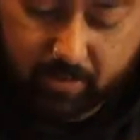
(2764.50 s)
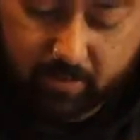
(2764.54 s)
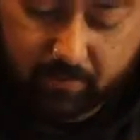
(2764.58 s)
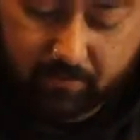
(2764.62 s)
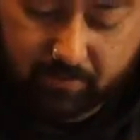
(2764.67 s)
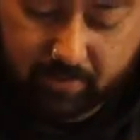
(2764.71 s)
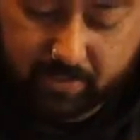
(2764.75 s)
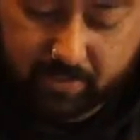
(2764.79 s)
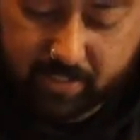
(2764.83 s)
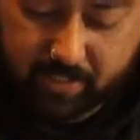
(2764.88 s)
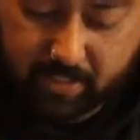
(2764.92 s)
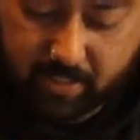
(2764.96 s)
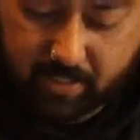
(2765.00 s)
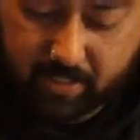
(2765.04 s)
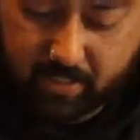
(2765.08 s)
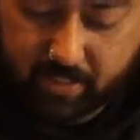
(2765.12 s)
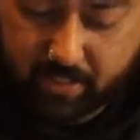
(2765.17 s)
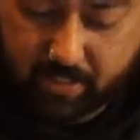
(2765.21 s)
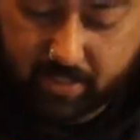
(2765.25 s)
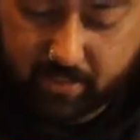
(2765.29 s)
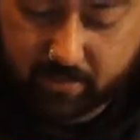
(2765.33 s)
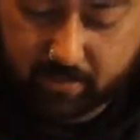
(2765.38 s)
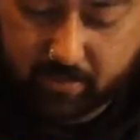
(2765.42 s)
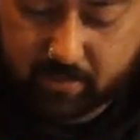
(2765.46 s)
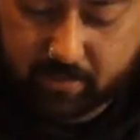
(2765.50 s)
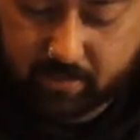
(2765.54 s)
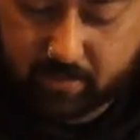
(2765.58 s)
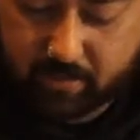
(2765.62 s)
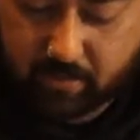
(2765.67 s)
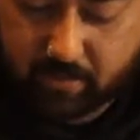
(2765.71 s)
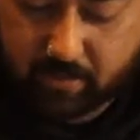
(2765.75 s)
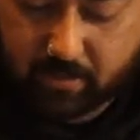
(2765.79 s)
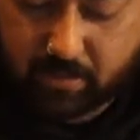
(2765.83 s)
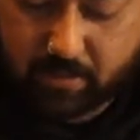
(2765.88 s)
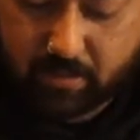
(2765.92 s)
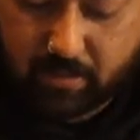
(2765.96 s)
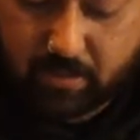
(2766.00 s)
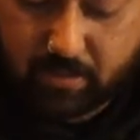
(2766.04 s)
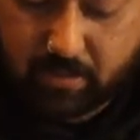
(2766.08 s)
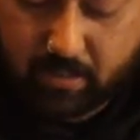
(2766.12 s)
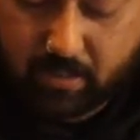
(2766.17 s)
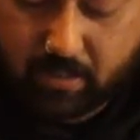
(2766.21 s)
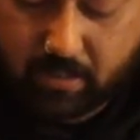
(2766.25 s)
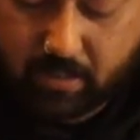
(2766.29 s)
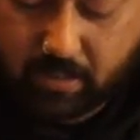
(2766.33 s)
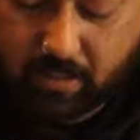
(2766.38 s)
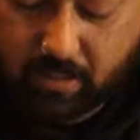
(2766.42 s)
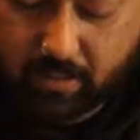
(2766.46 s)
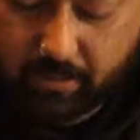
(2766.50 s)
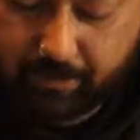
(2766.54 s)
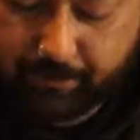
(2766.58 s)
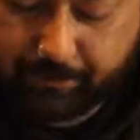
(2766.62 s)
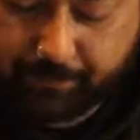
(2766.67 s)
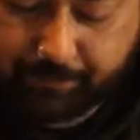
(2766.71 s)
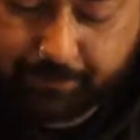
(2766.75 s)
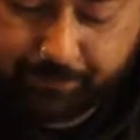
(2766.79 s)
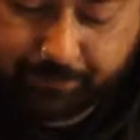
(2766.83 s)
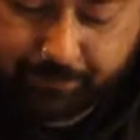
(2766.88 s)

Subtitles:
to send out, a